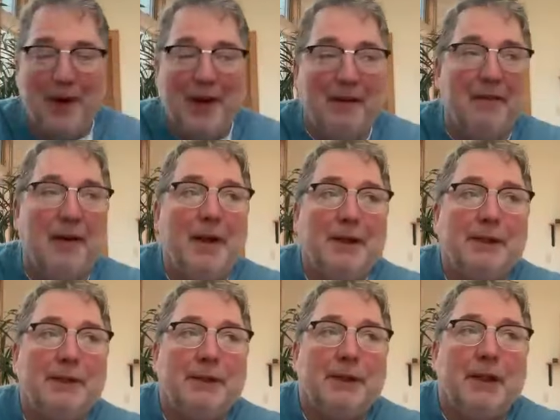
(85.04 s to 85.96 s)
whatever.
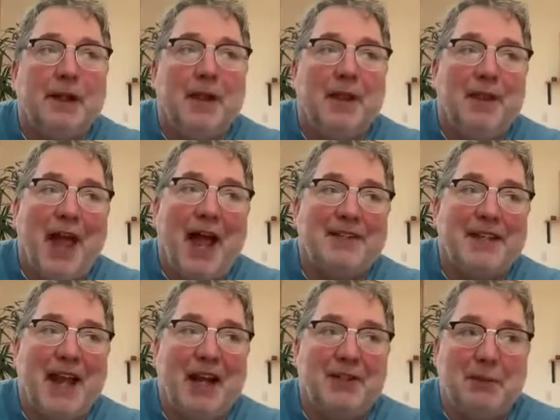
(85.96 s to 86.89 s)
That's
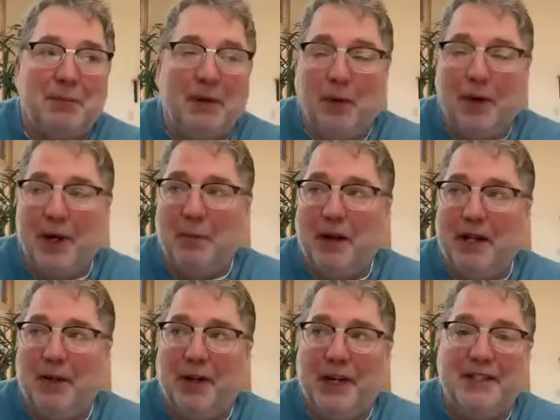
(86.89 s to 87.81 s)
actually been one of my
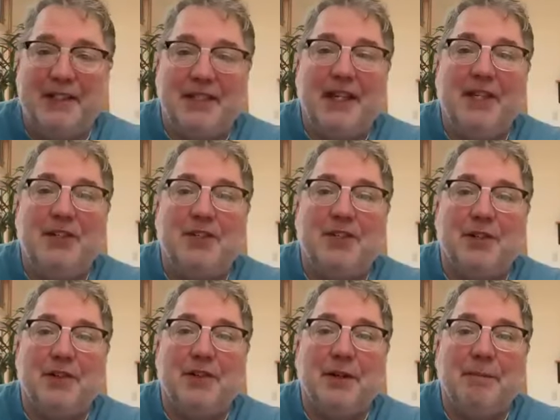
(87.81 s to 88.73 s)
greatest
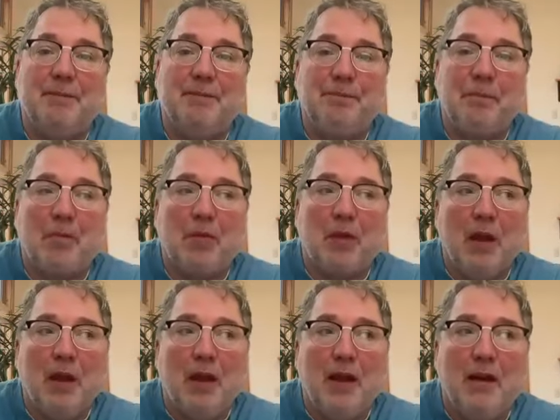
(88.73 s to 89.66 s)
teachers
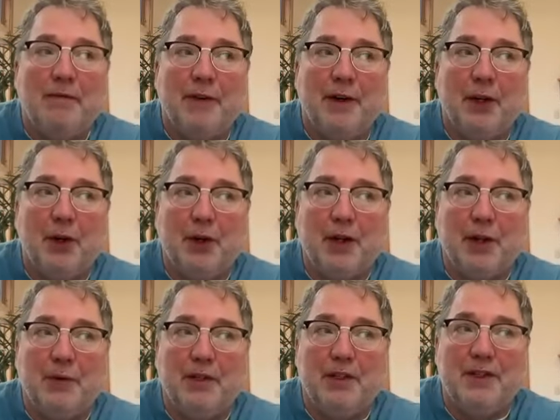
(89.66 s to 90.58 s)
for
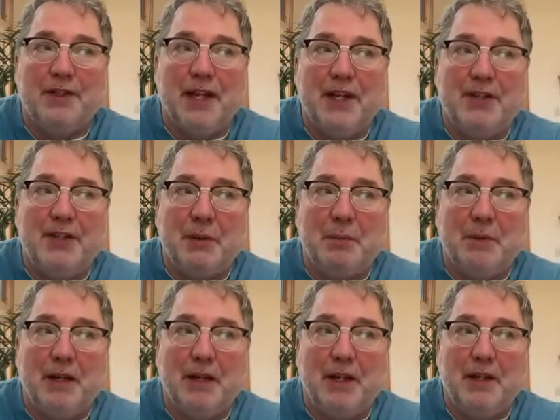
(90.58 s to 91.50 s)
yogic realization,
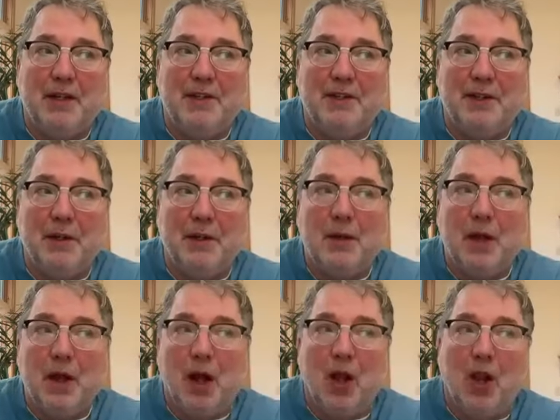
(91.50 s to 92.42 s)
because
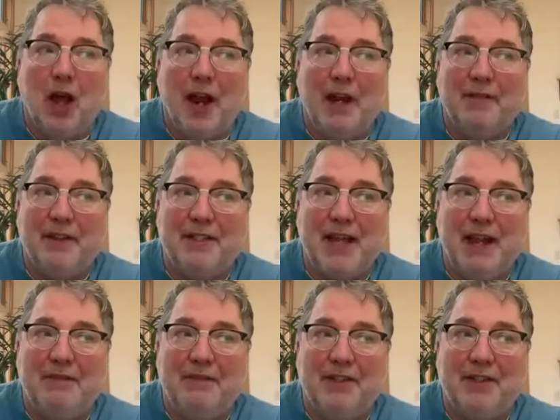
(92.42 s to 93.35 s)
a lot of us
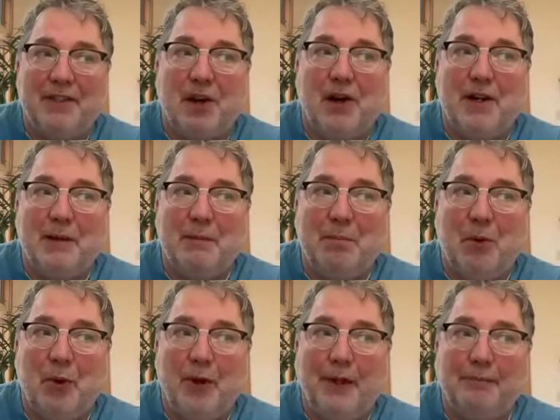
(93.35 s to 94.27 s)
have the starting
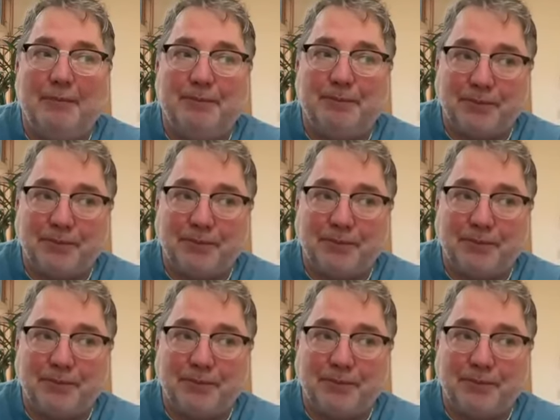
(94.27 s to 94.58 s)
point